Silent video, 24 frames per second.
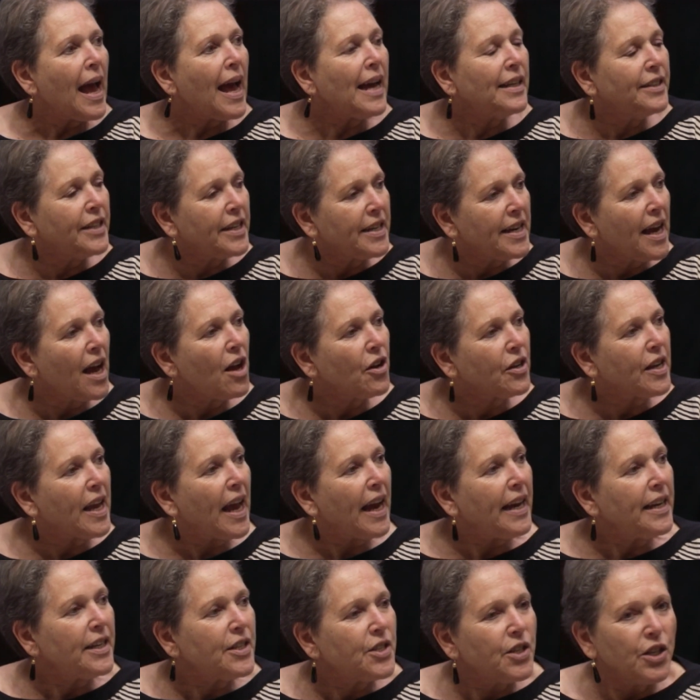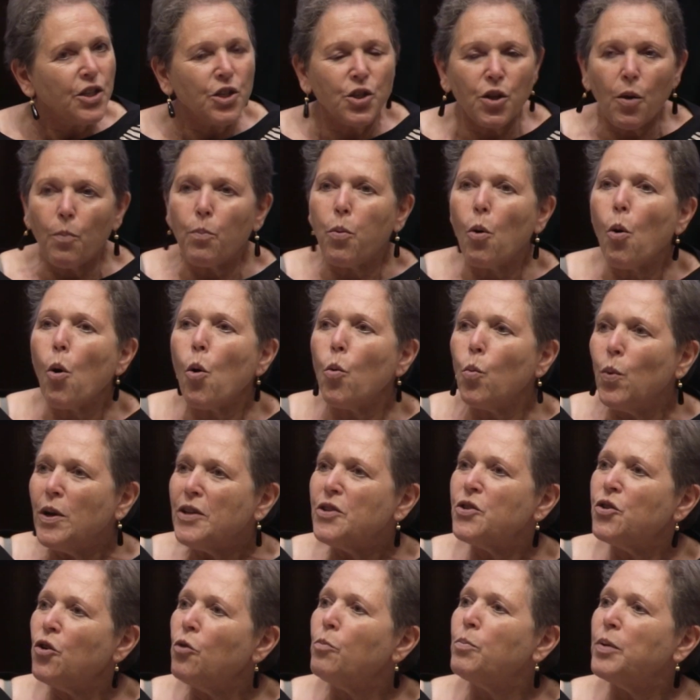And in our cases, a poor
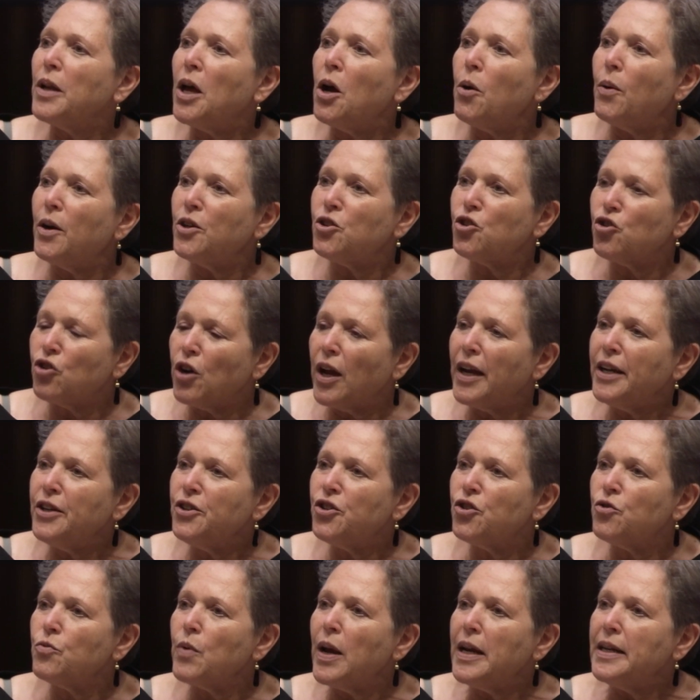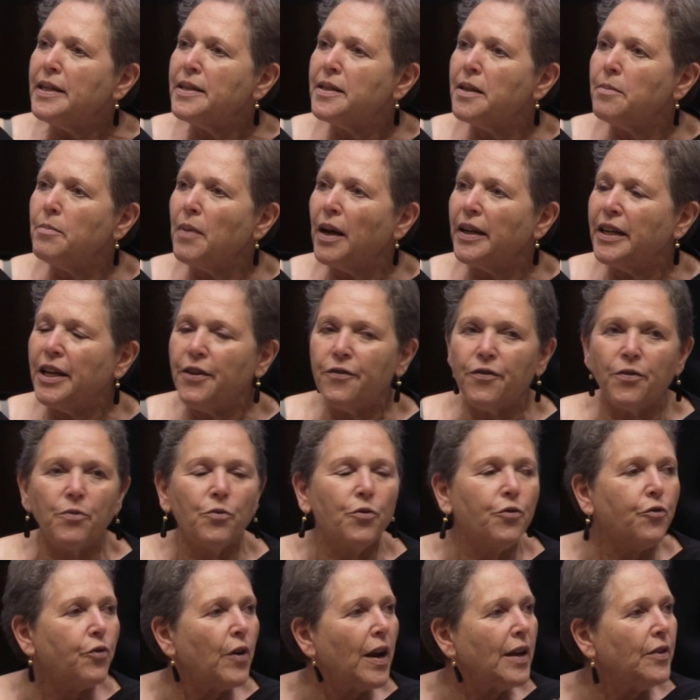whistleblower trying to raise the money from
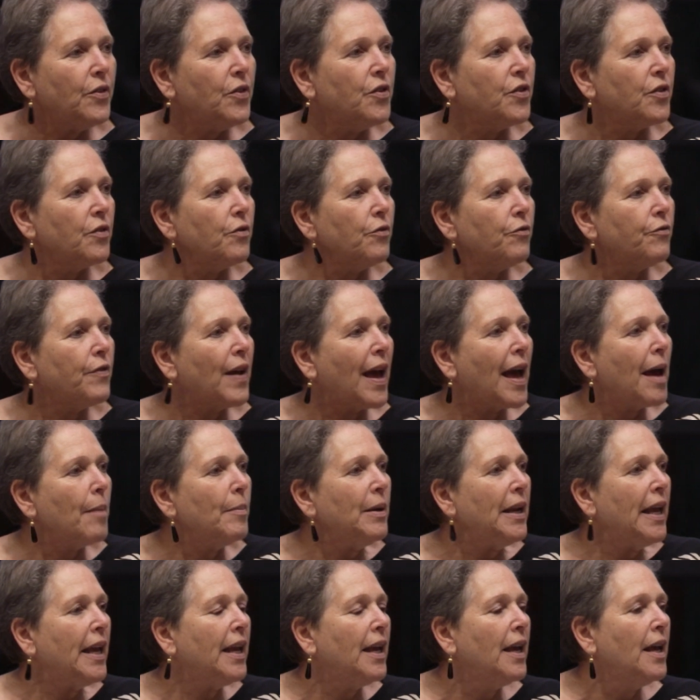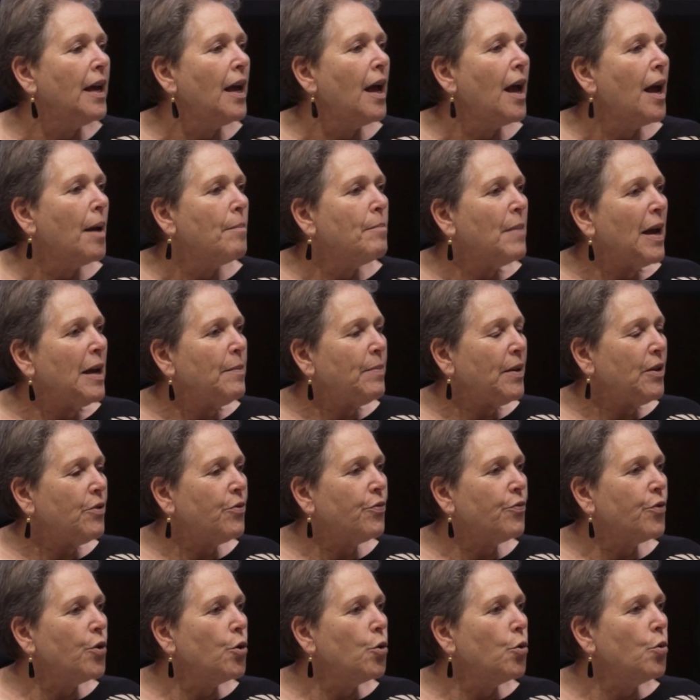friends and family, maybe
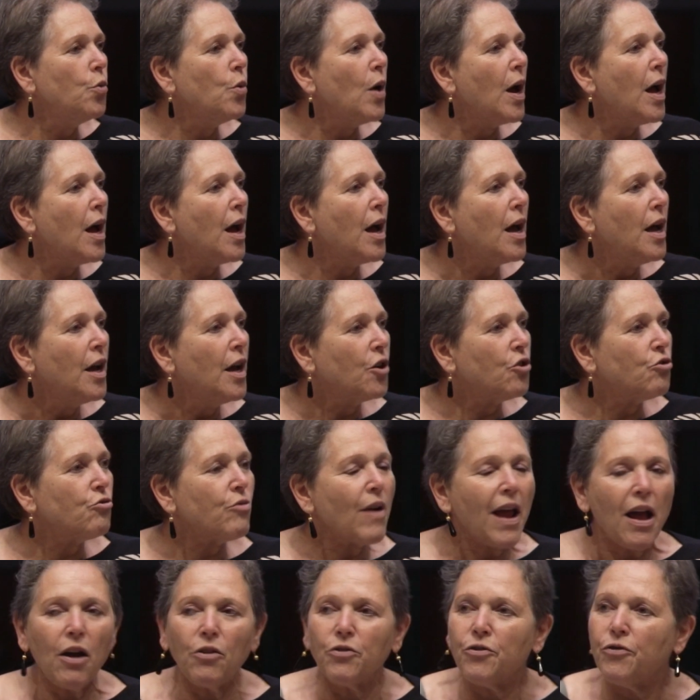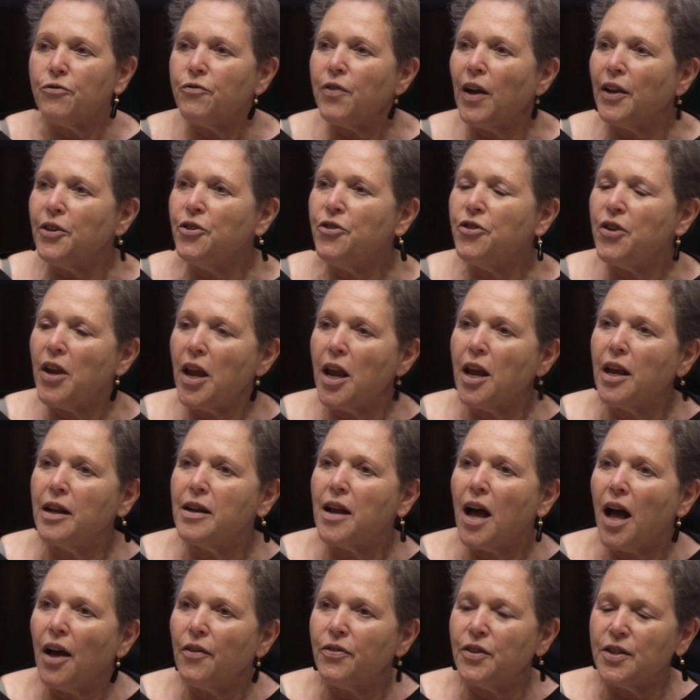through crowdfunding
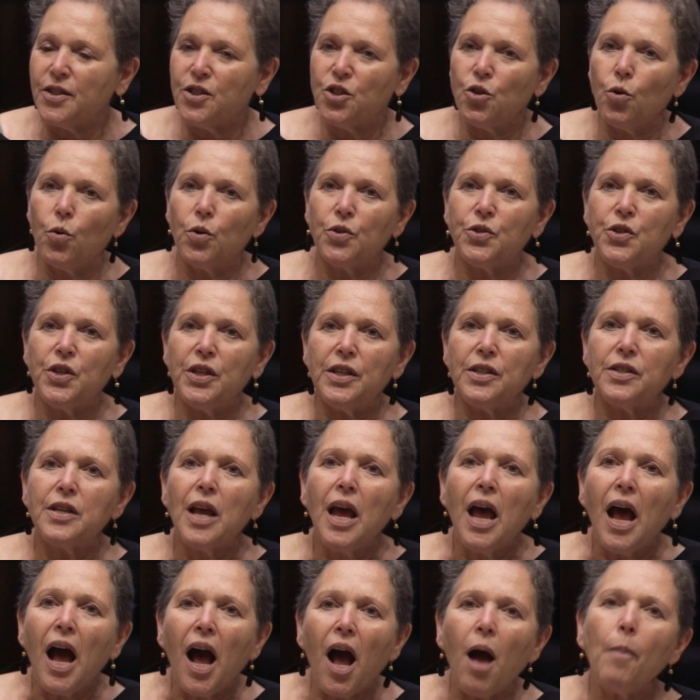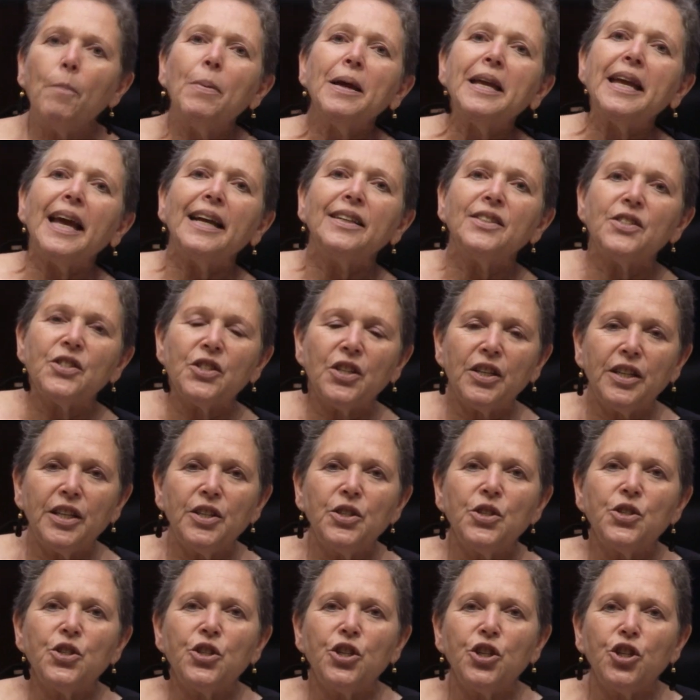and other sources, up against an
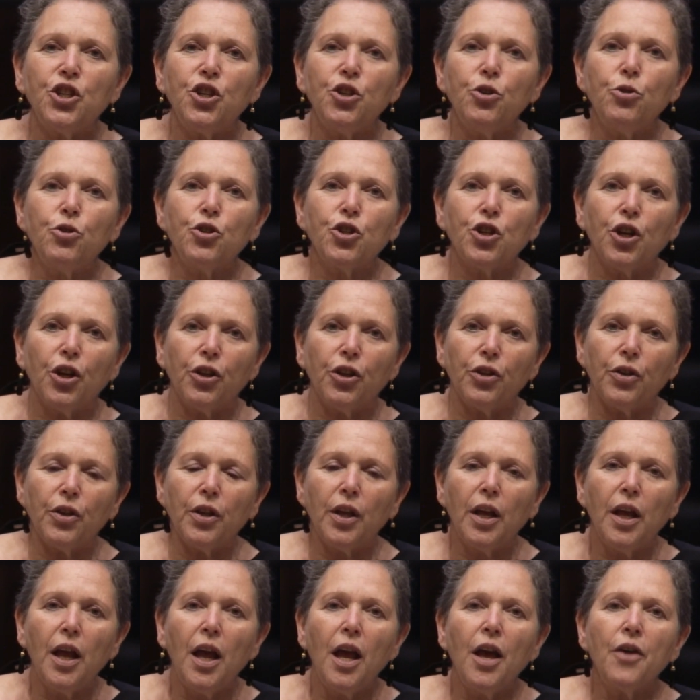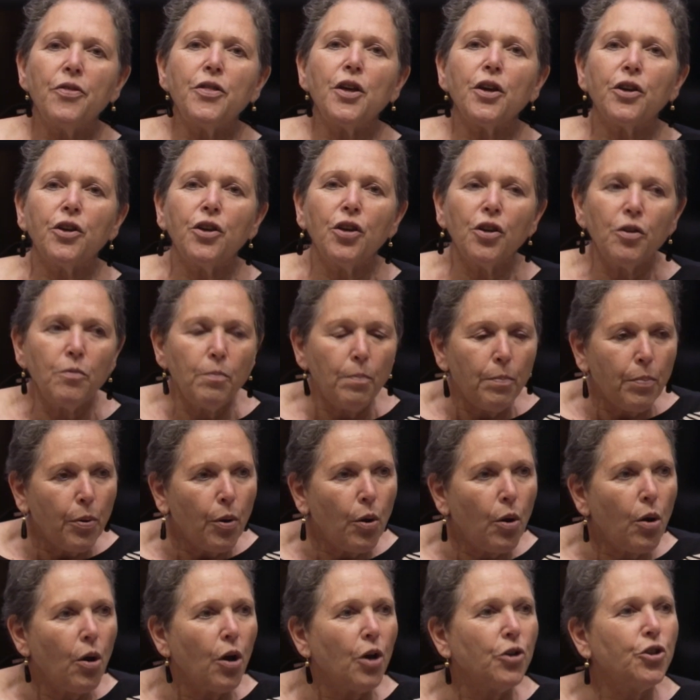institution that can
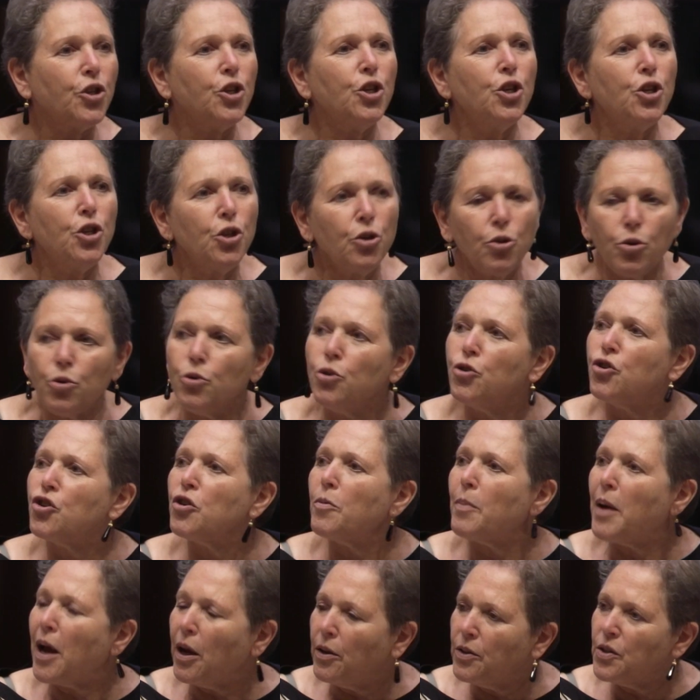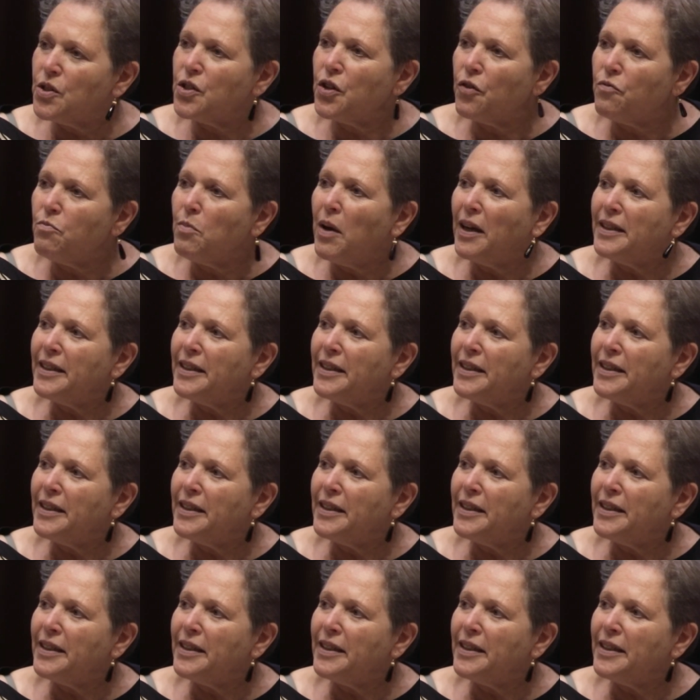put huge amounts of